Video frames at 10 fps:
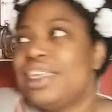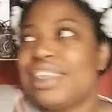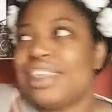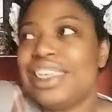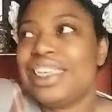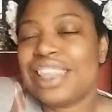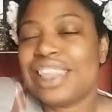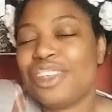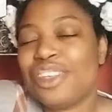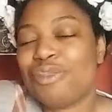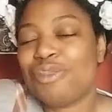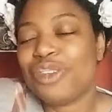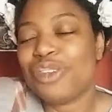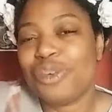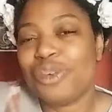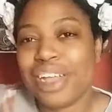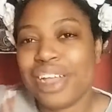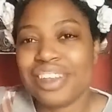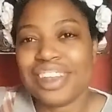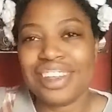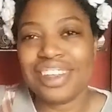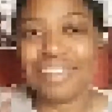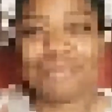is it. Thanks so much for watching.